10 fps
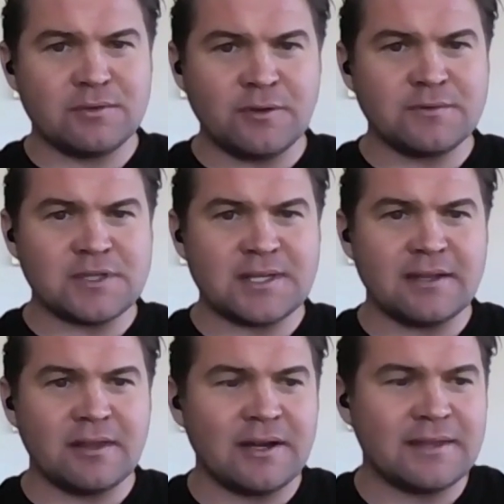you've just
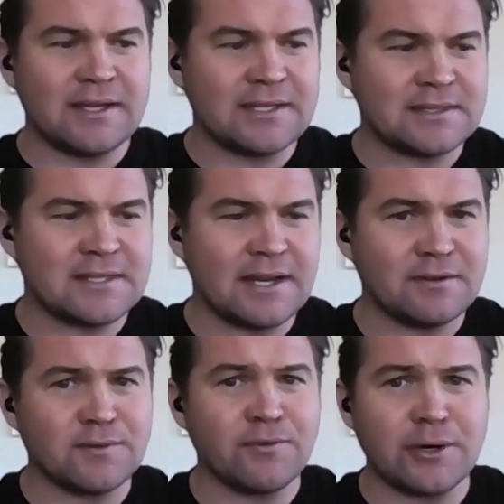outlined that it
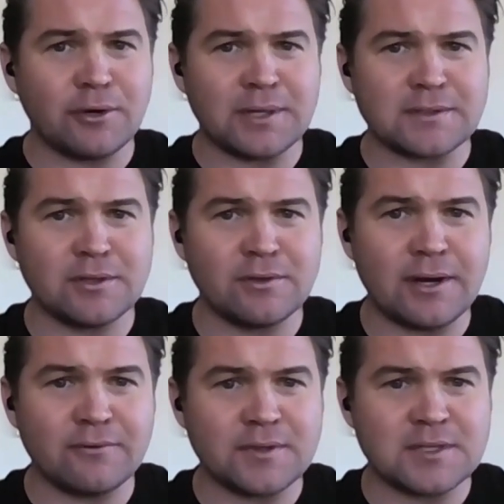was a very quick
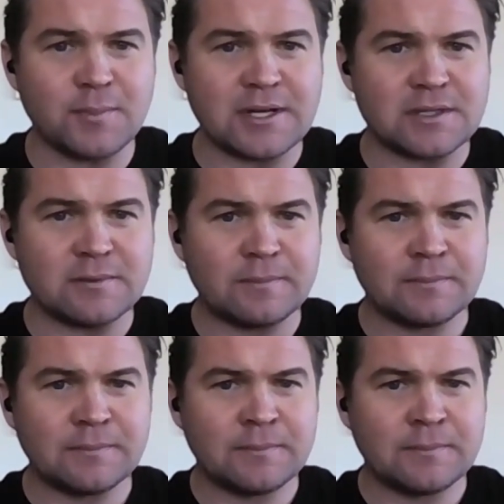turnaround for this budget.